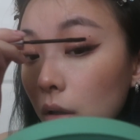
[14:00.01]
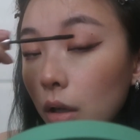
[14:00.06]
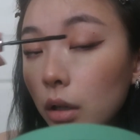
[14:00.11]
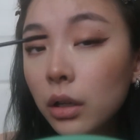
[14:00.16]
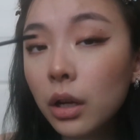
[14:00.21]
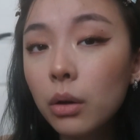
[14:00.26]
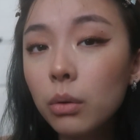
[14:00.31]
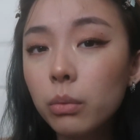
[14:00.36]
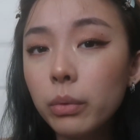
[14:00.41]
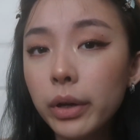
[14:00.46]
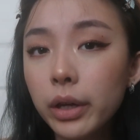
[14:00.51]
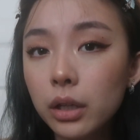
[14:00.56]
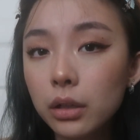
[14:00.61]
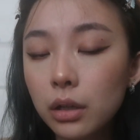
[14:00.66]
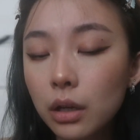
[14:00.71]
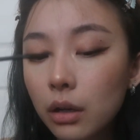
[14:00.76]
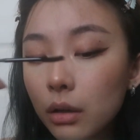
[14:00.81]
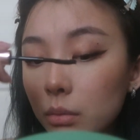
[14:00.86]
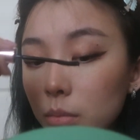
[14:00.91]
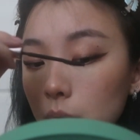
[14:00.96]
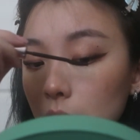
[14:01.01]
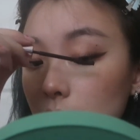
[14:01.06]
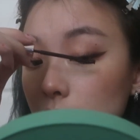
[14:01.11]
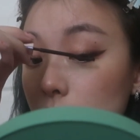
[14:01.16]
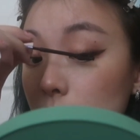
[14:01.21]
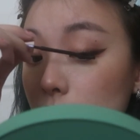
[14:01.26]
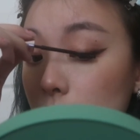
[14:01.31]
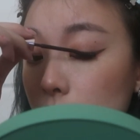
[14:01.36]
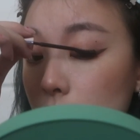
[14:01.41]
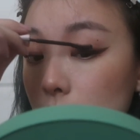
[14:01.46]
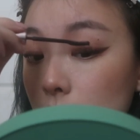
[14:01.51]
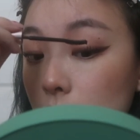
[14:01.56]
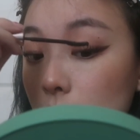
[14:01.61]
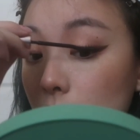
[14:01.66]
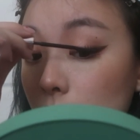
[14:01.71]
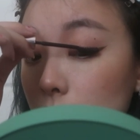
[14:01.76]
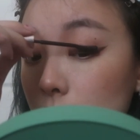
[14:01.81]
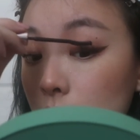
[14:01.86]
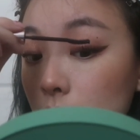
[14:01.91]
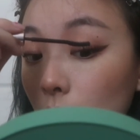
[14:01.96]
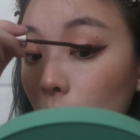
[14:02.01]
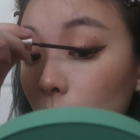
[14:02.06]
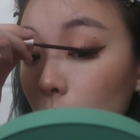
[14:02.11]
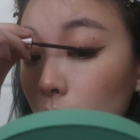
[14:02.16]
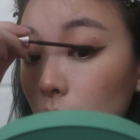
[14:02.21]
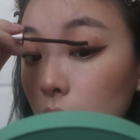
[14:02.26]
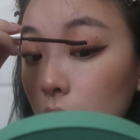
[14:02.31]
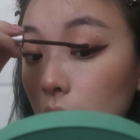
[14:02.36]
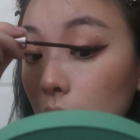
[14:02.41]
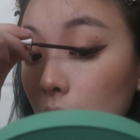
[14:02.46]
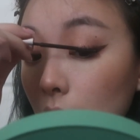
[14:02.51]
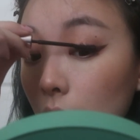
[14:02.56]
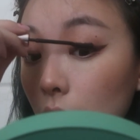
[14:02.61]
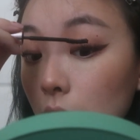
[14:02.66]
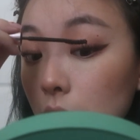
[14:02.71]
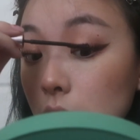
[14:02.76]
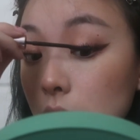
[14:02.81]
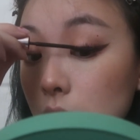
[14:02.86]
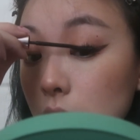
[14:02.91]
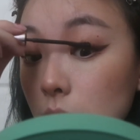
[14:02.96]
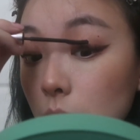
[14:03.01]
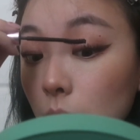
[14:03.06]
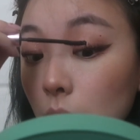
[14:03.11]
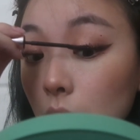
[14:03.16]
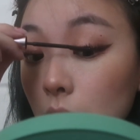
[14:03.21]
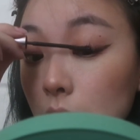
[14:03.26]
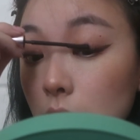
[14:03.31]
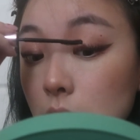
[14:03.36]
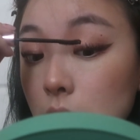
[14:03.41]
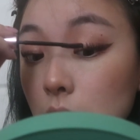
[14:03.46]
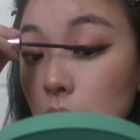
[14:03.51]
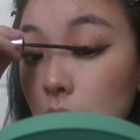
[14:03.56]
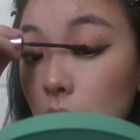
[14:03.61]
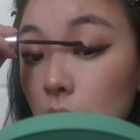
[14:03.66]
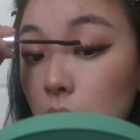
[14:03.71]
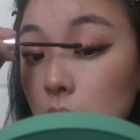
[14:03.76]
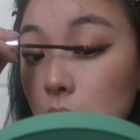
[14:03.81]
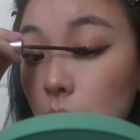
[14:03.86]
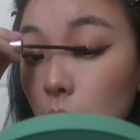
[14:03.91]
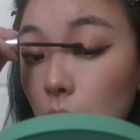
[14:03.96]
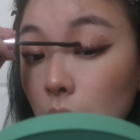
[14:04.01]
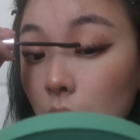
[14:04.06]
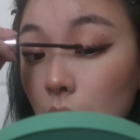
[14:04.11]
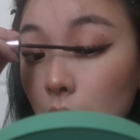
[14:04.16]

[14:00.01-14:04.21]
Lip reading: Not weigh it down, but it just doesn't hold as well as it does when